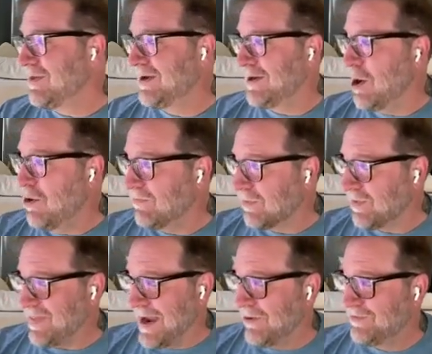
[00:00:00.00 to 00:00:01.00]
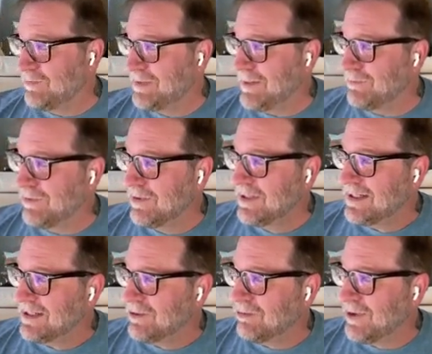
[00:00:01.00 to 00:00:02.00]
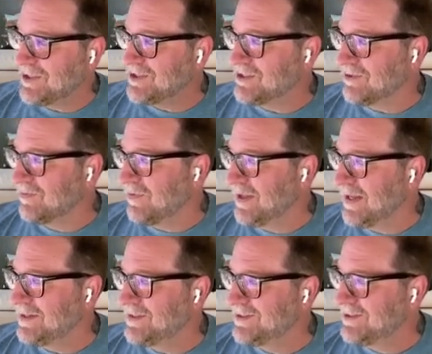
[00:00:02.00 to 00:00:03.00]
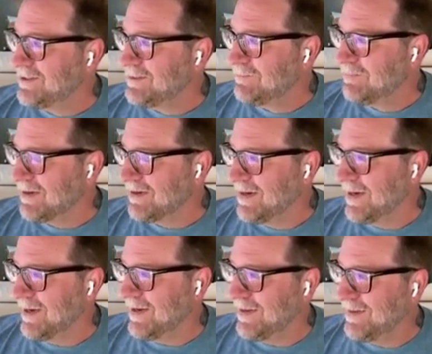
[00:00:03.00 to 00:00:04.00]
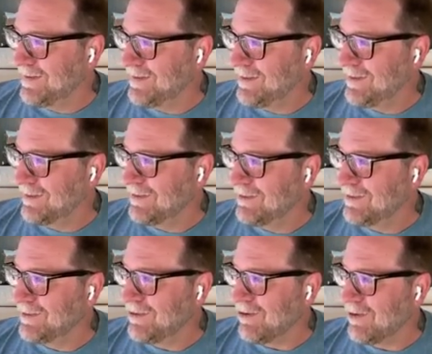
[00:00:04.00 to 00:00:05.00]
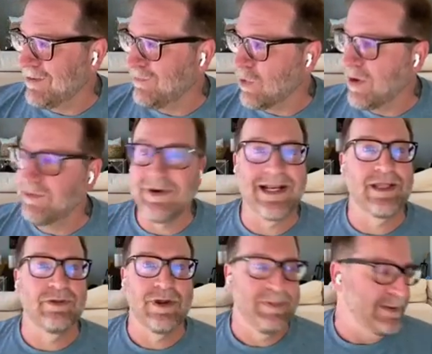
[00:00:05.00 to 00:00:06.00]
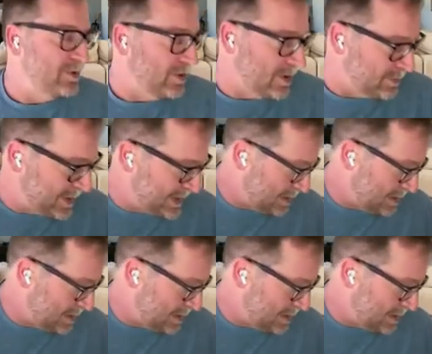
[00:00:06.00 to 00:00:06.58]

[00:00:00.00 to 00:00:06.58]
over 1,000 people register for this. All right. And there are 483 people on right